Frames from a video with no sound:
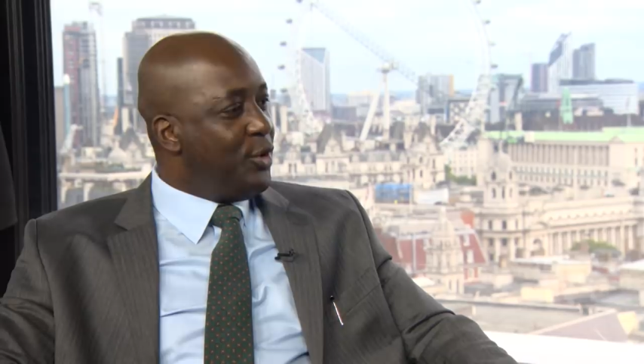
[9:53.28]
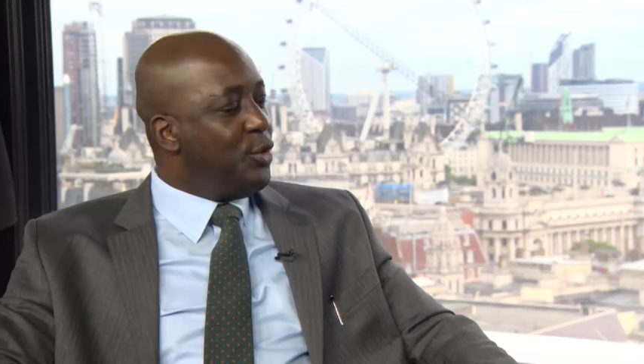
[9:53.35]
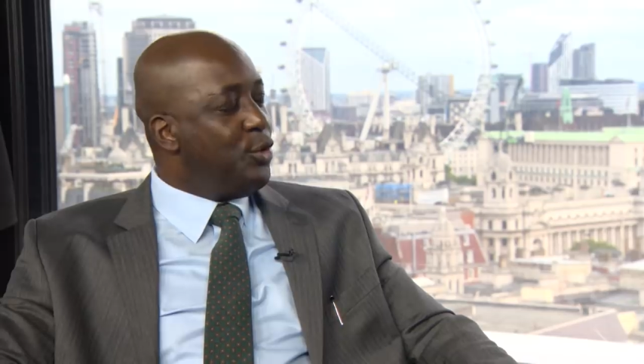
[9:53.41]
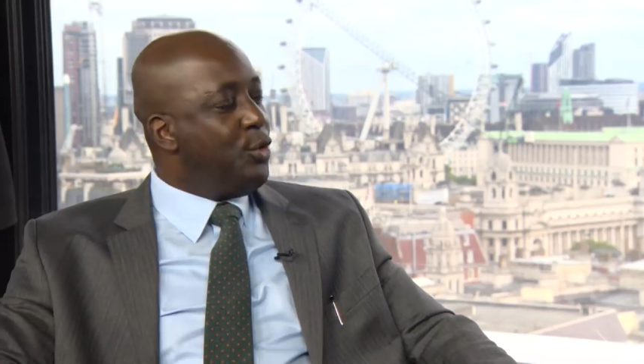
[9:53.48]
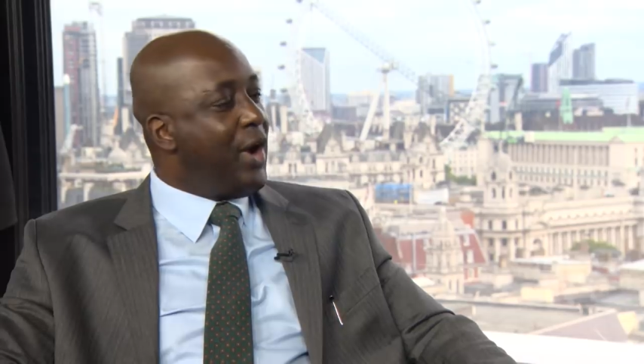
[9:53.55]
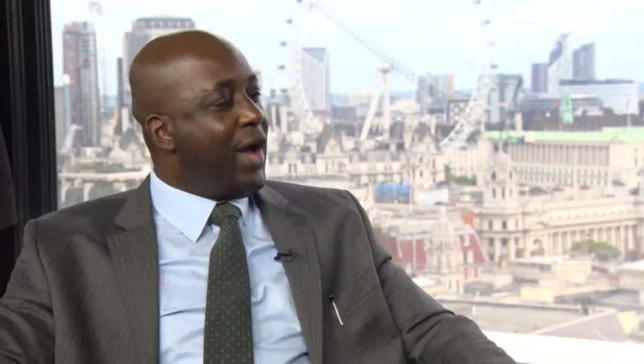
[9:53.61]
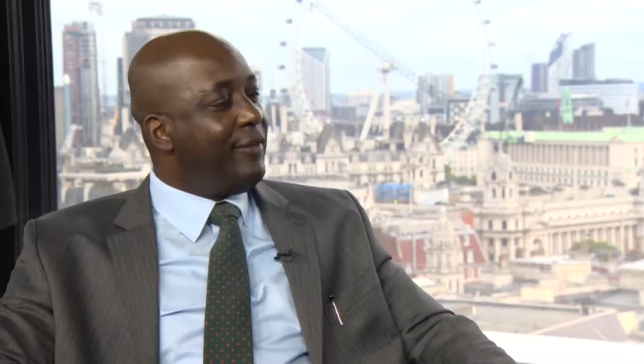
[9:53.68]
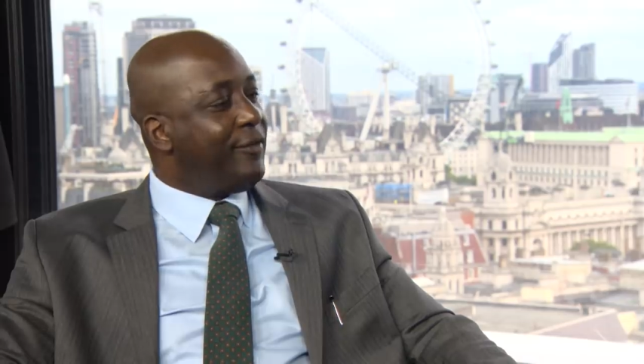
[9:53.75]

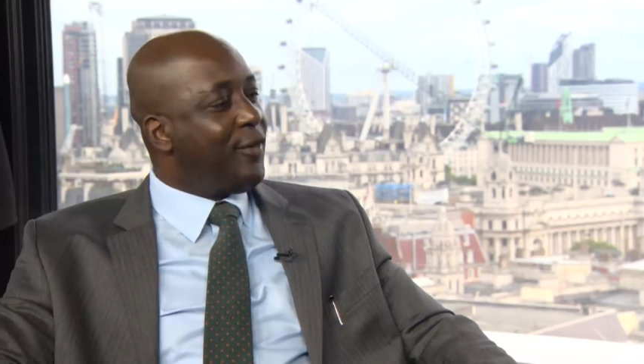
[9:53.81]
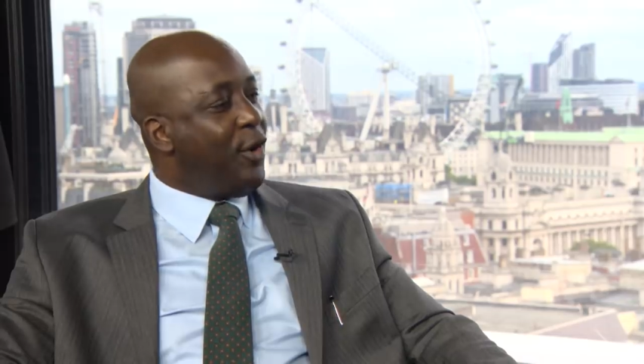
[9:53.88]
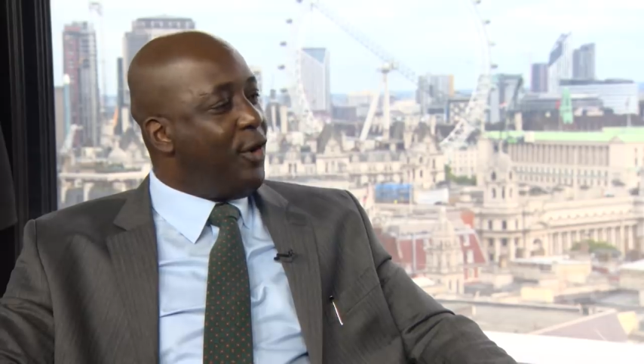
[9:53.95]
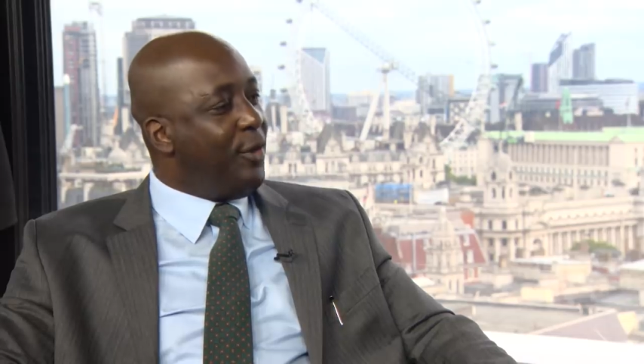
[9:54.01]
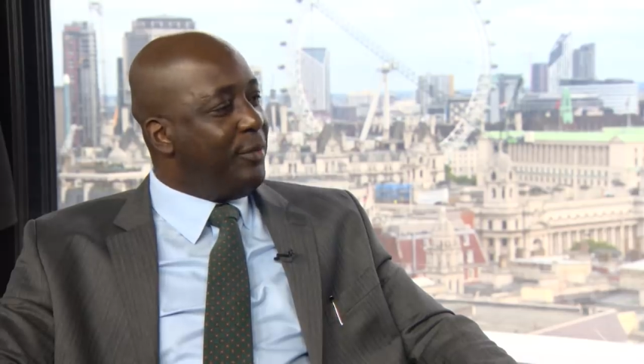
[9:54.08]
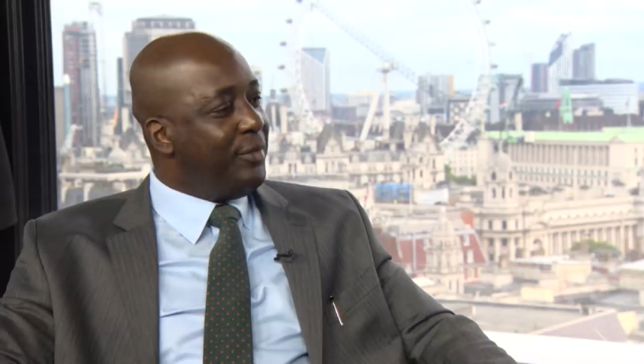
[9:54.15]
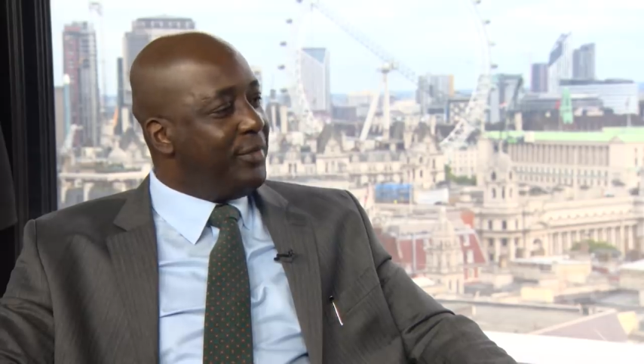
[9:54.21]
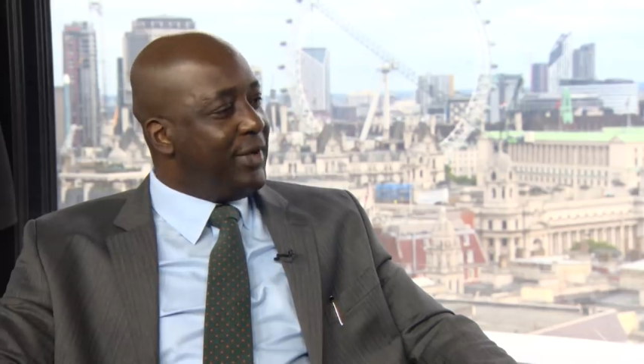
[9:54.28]
who have
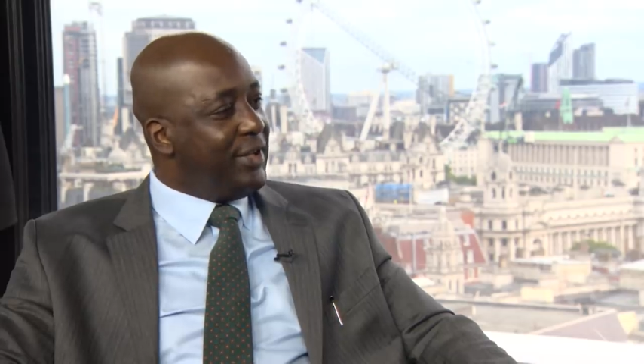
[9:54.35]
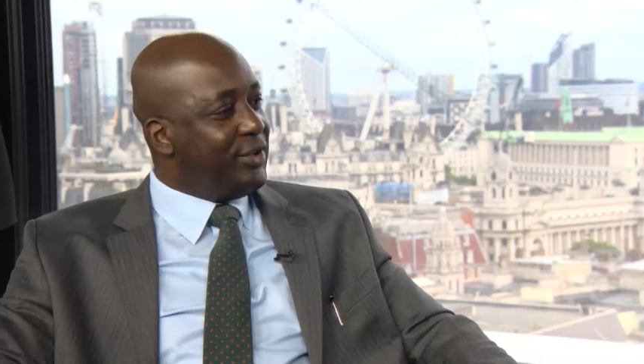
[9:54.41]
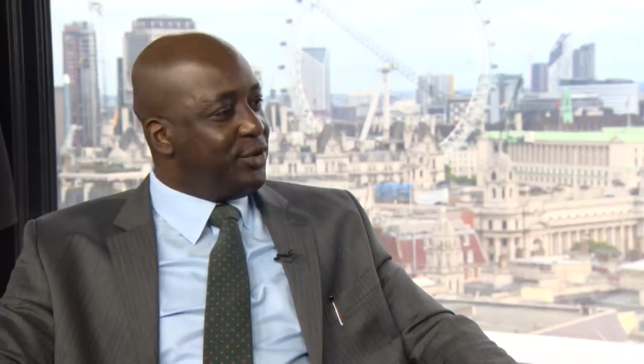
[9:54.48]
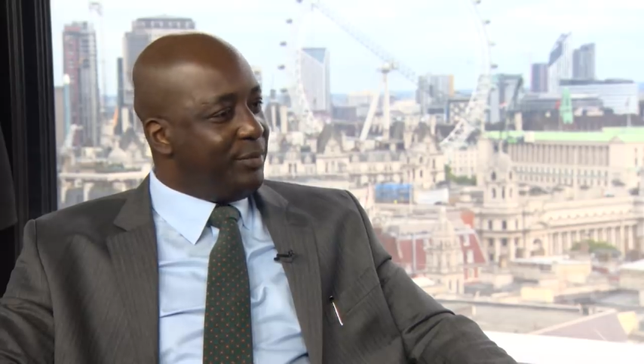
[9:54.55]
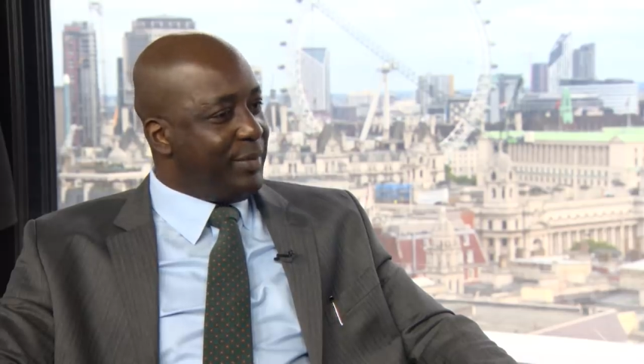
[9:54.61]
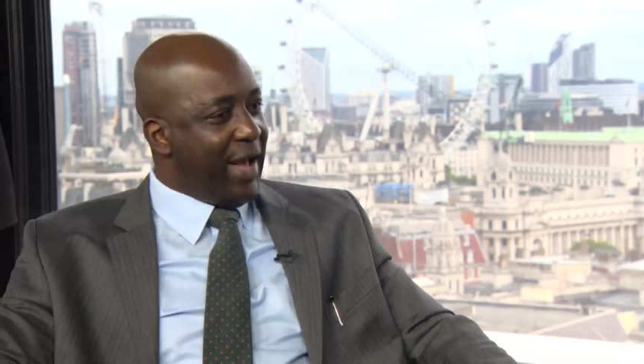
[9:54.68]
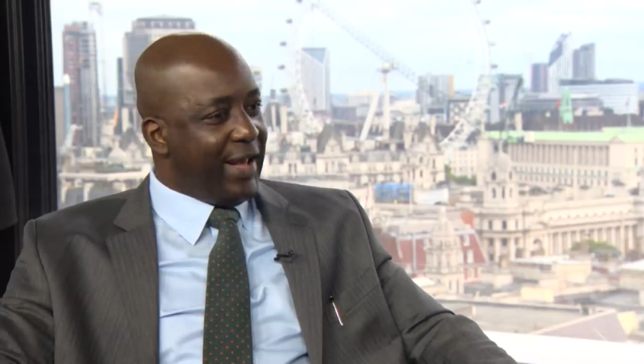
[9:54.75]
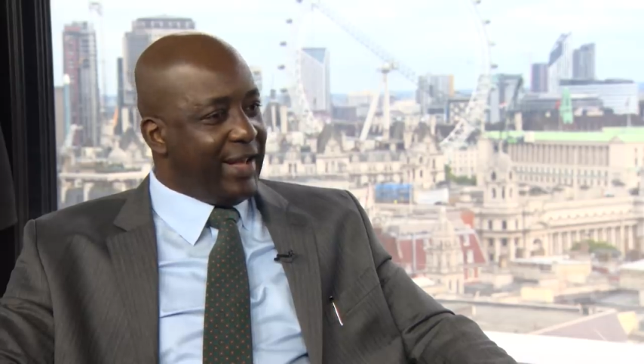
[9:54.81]
come into
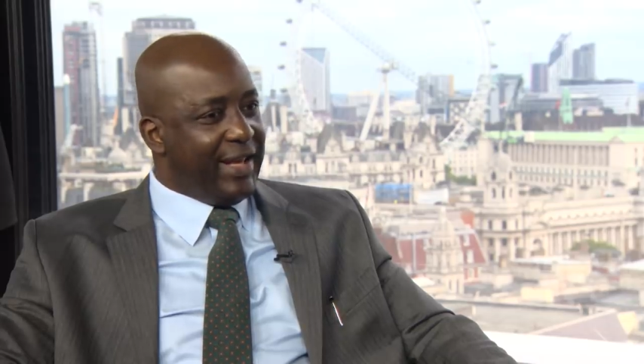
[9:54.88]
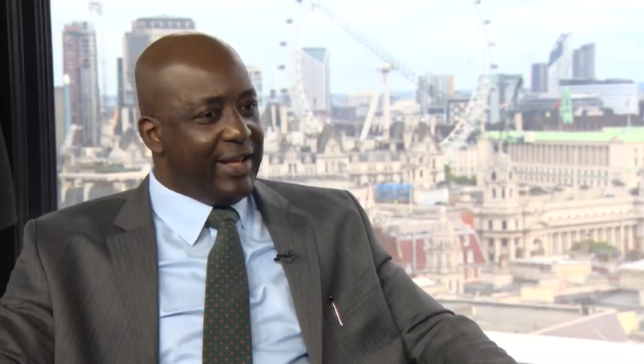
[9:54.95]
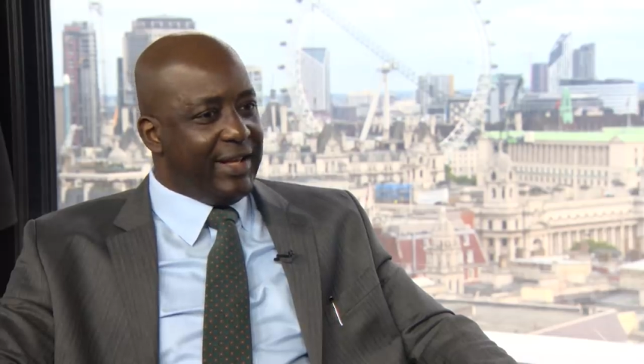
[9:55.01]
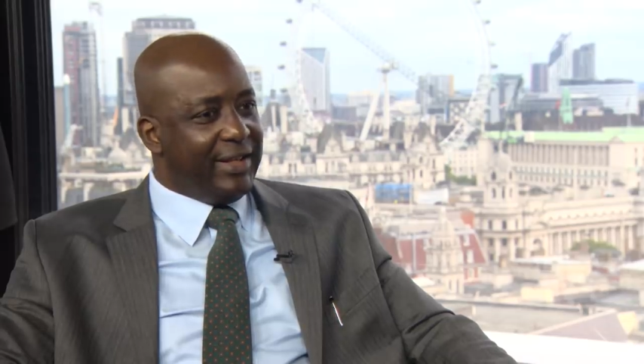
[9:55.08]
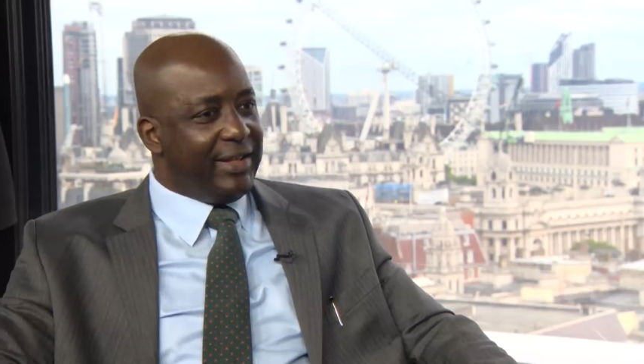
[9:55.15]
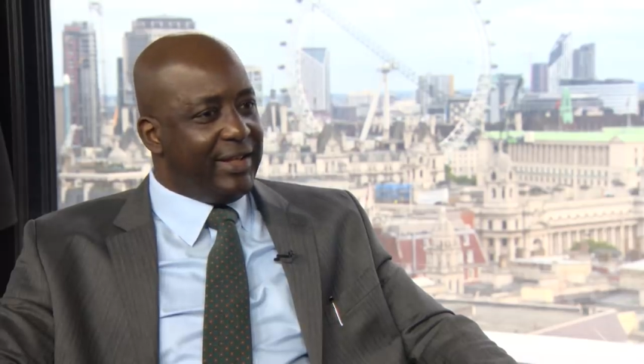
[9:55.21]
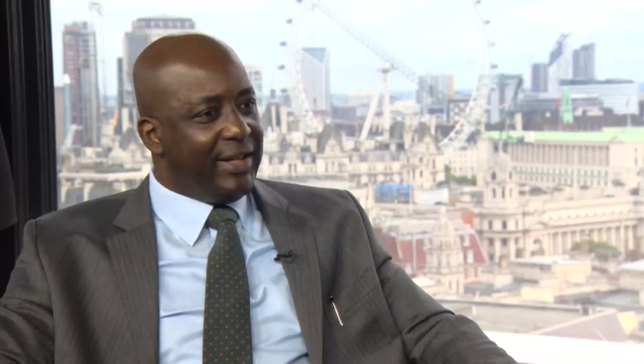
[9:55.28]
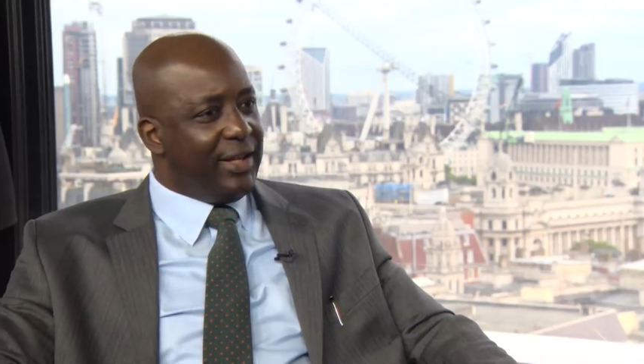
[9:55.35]

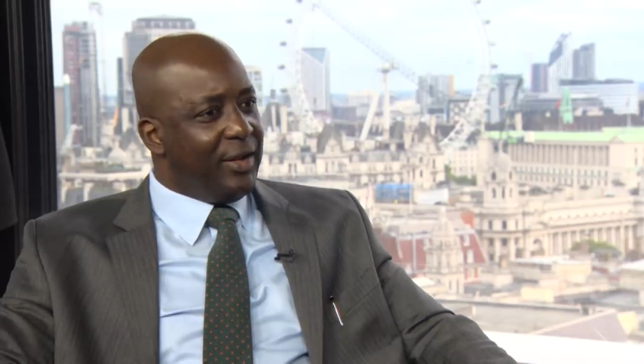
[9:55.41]
banking